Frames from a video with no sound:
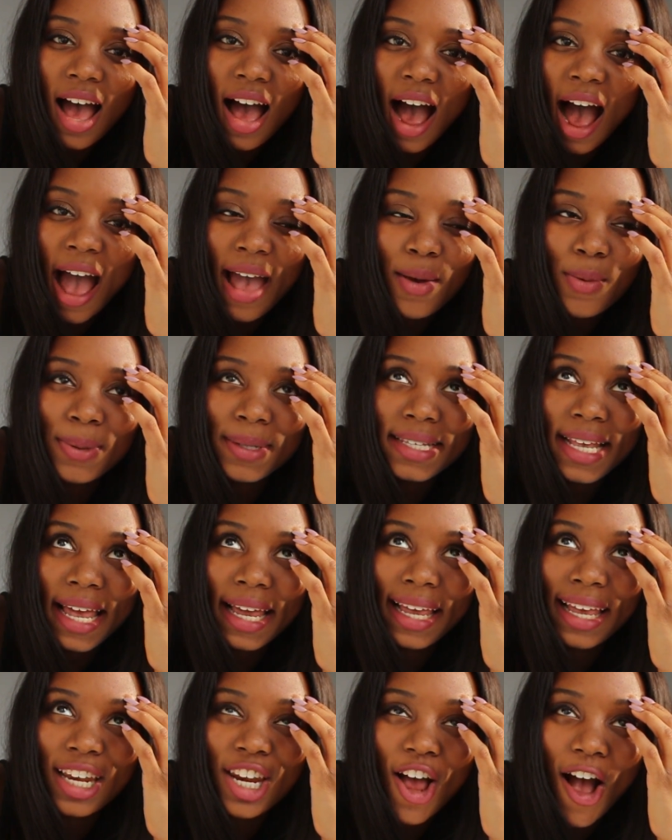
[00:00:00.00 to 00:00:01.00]
I was
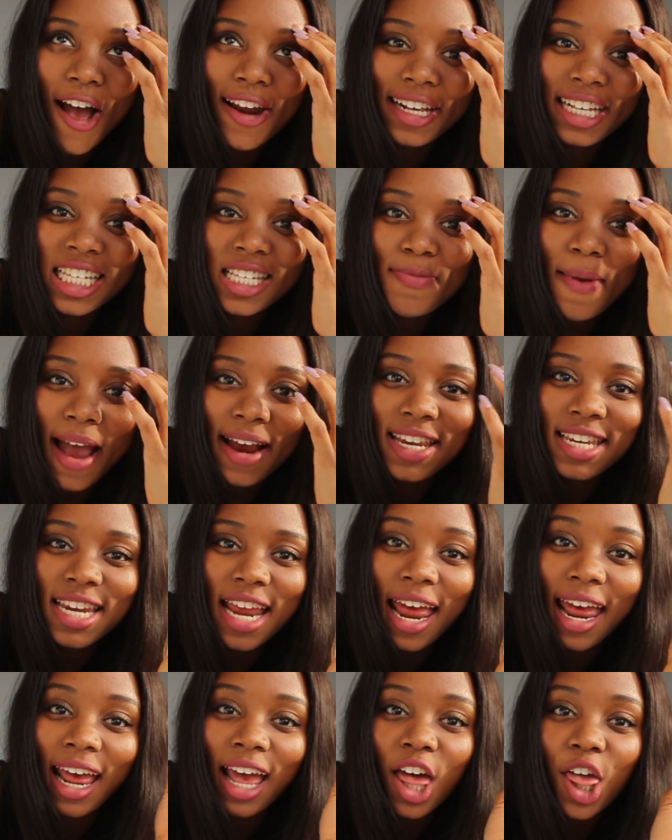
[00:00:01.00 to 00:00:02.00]
like not
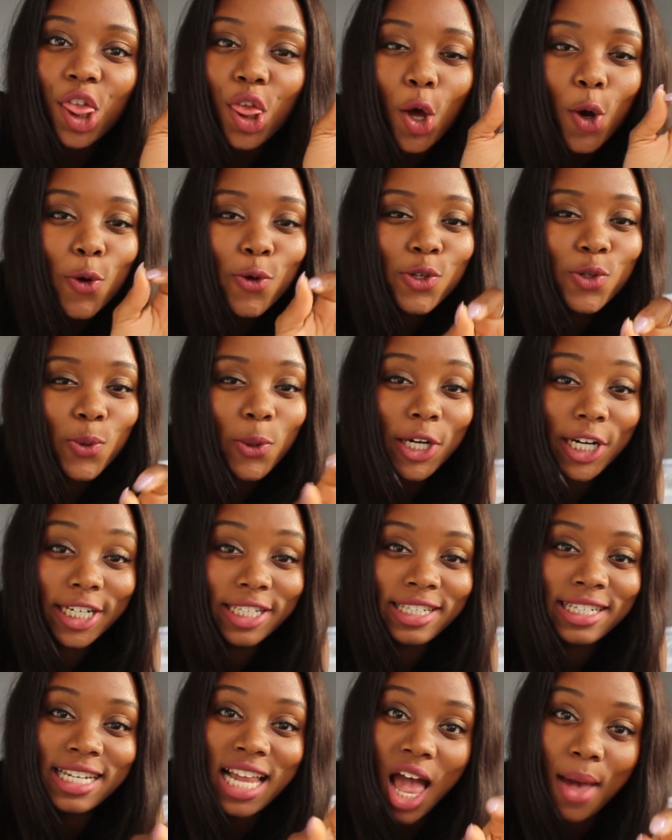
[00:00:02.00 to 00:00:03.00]
expecting those
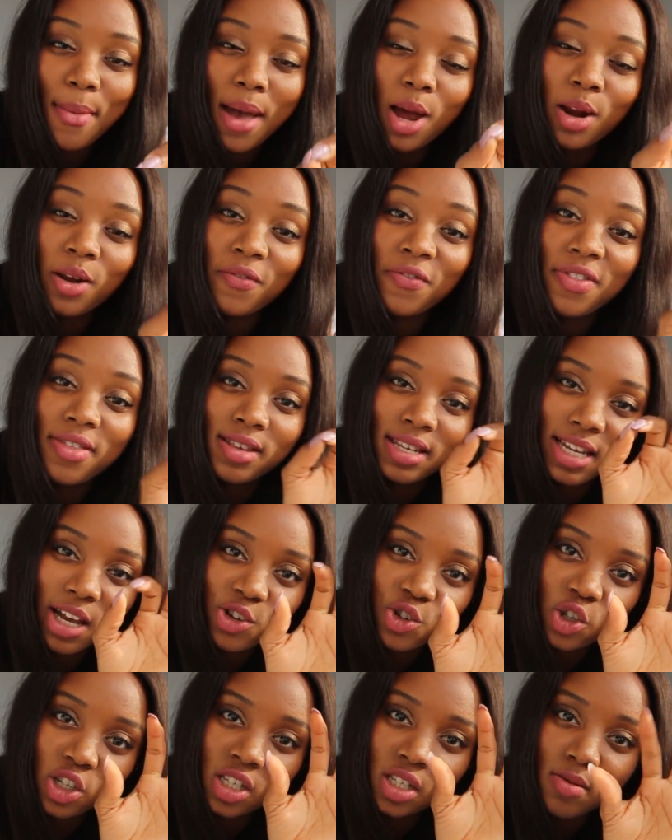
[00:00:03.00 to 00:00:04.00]
words to come out of
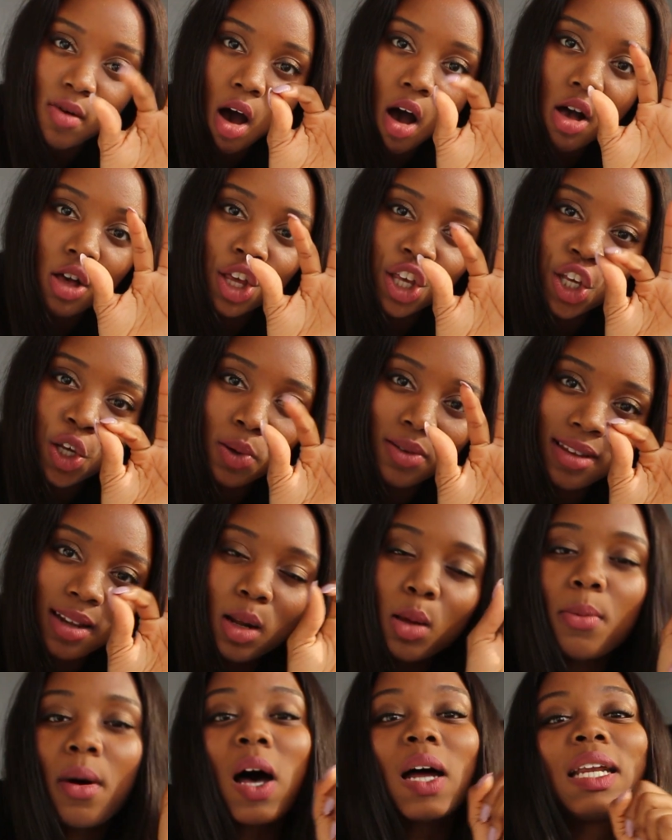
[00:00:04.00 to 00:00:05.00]
such a small, cute
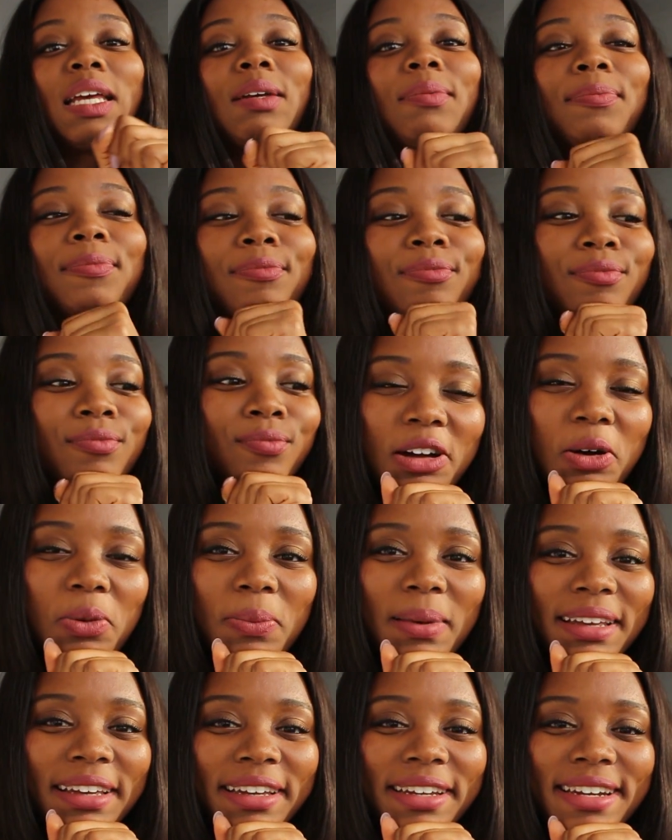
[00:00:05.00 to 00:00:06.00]
little body. Oh
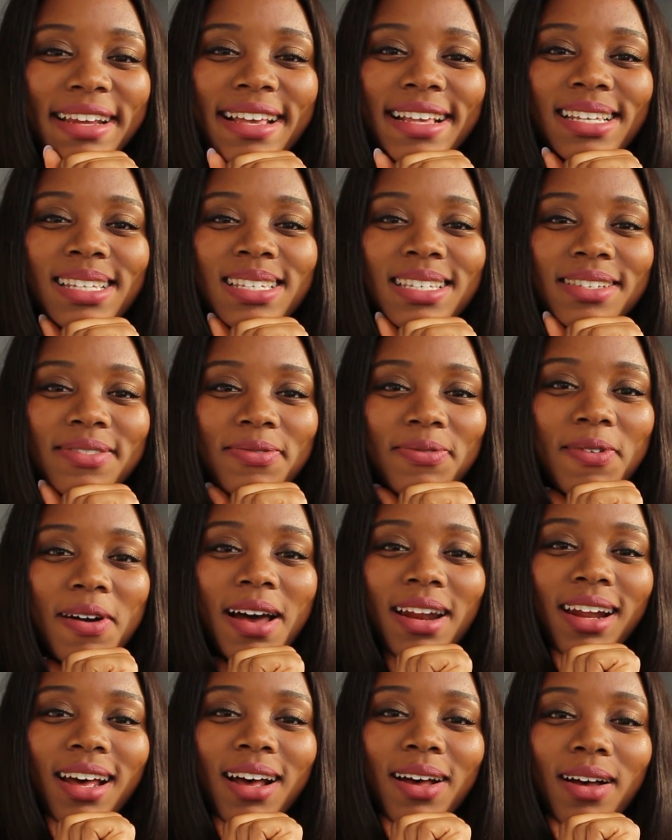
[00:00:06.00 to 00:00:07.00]
my goodness.
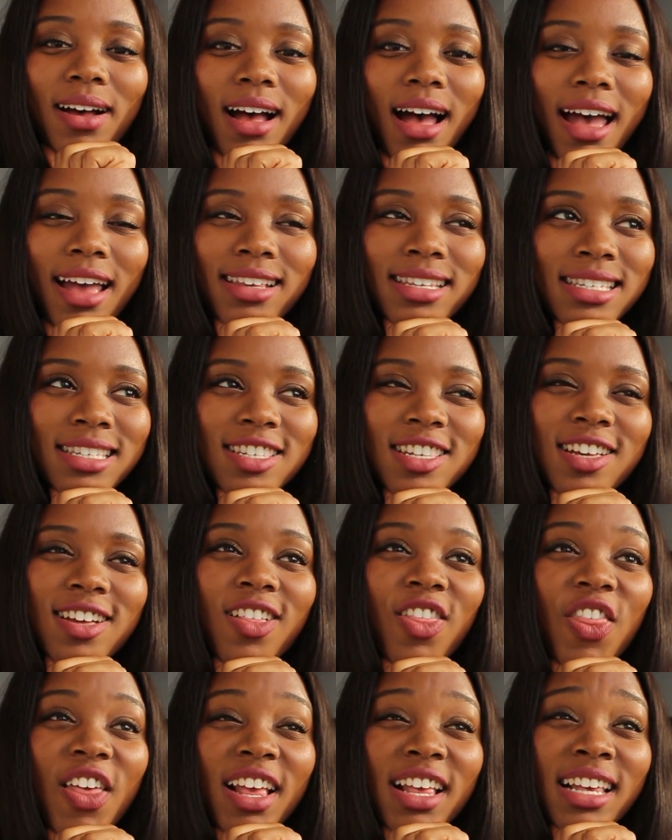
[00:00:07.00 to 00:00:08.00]
I
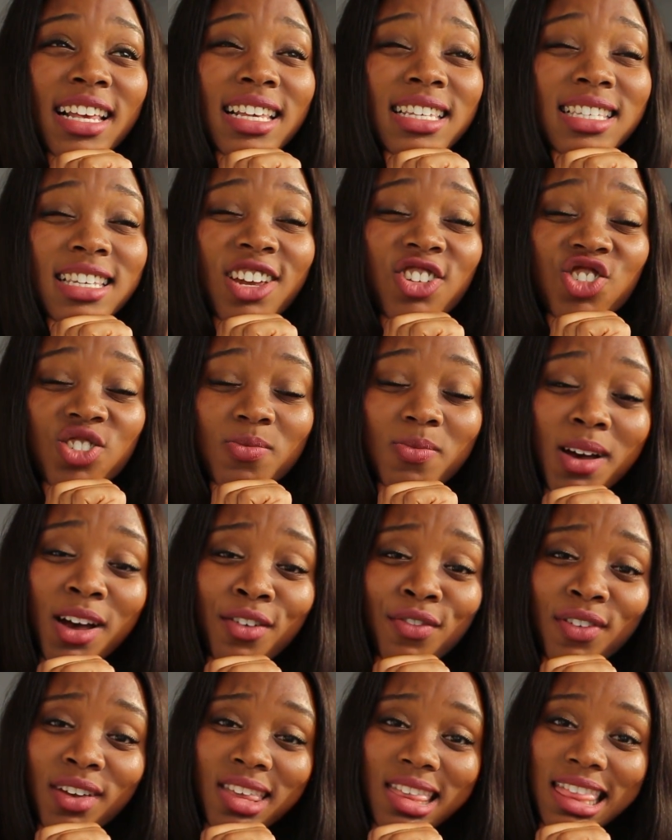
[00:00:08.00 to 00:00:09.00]
still think he's such a
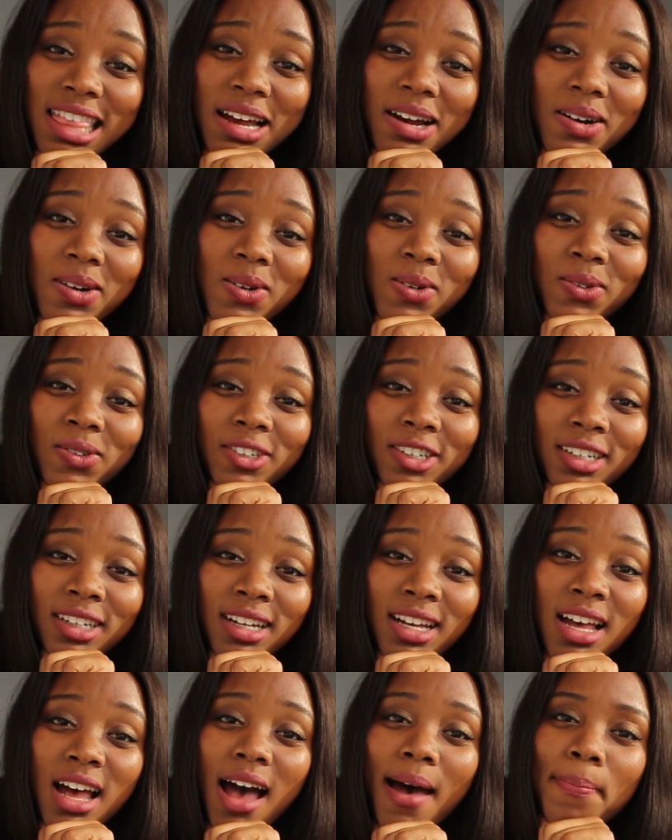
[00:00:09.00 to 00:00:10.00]
muffin though.
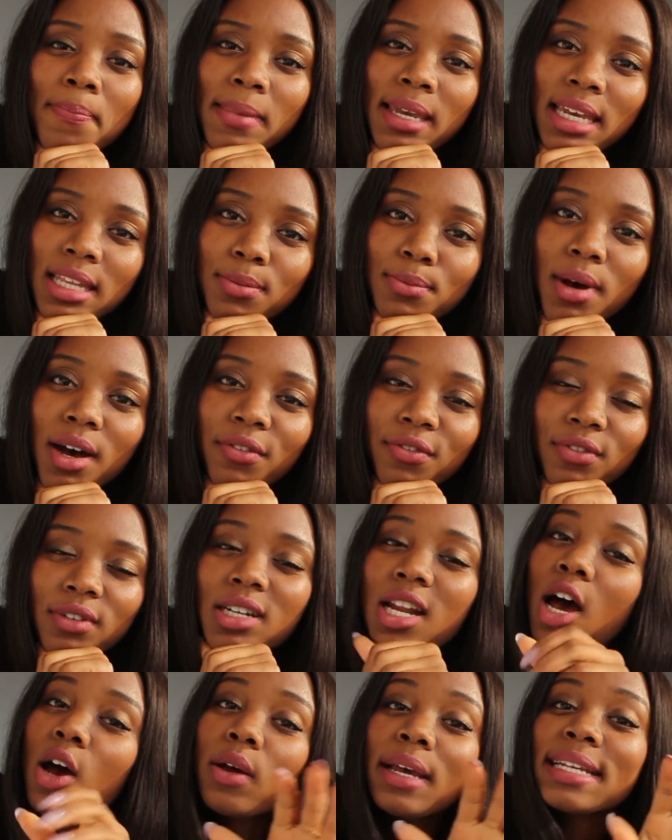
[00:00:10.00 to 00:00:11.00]
A mean muff.
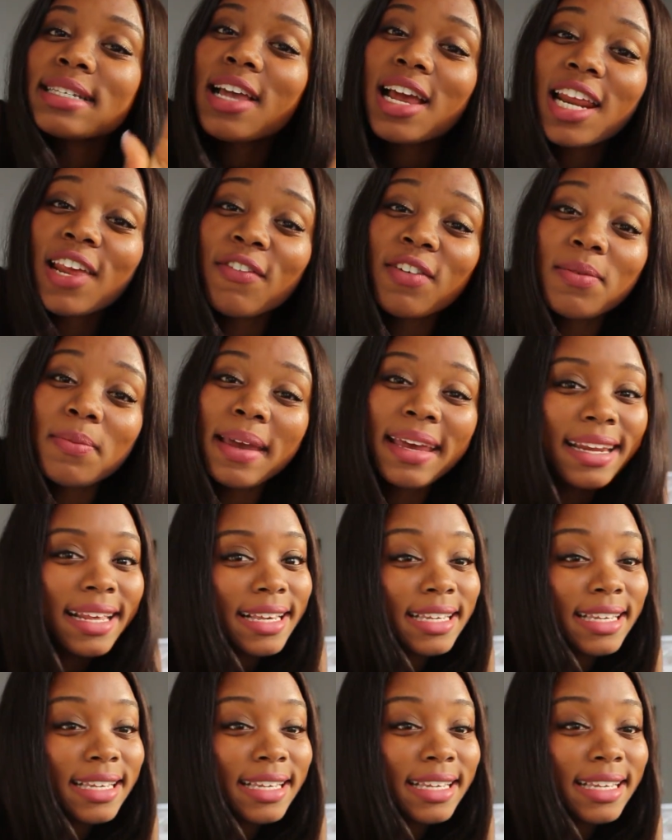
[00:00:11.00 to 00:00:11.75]
No, he's not even mean.